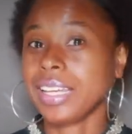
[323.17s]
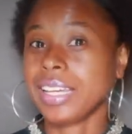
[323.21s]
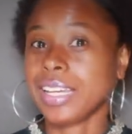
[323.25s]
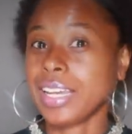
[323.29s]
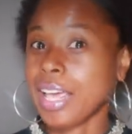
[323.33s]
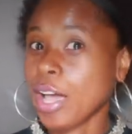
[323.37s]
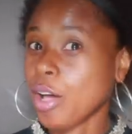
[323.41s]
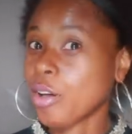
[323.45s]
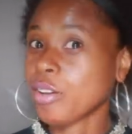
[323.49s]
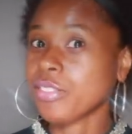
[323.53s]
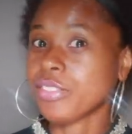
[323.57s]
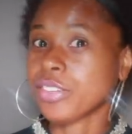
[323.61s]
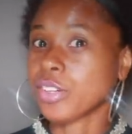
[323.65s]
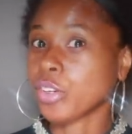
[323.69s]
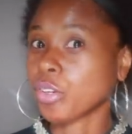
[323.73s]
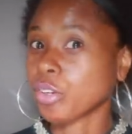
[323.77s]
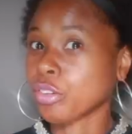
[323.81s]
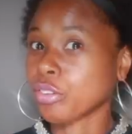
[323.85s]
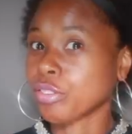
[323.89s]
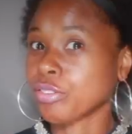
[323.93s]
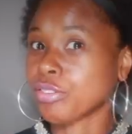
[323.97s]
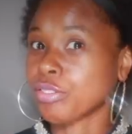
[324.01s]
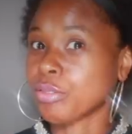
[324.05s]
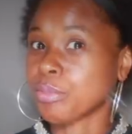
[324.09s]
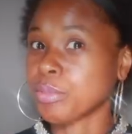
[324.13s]
Now I haven't
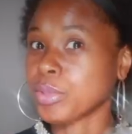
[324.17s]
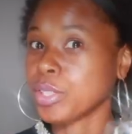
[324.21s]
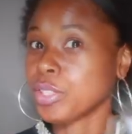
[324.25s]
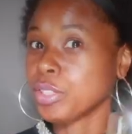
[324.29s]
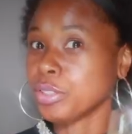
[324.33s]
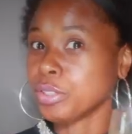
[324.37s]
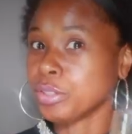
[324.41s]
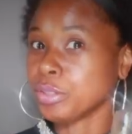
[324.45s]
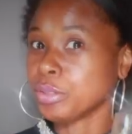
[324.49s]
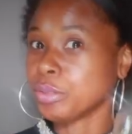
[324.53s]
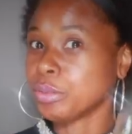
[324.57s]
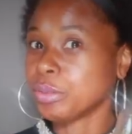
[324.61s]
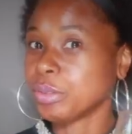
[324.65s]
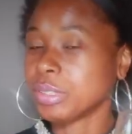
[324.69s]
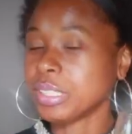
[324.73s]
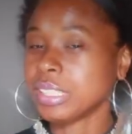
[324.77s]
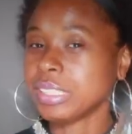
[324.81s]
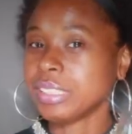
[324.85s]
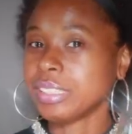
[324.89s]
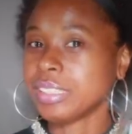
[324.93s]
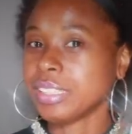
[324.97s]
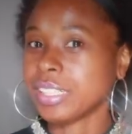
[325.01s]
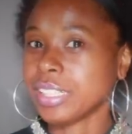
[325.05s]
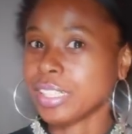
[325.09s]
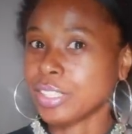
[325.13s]
heard from you
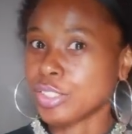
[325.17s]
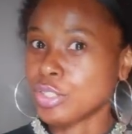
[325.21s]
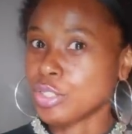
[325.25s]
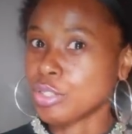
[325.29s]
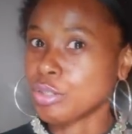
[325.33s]
in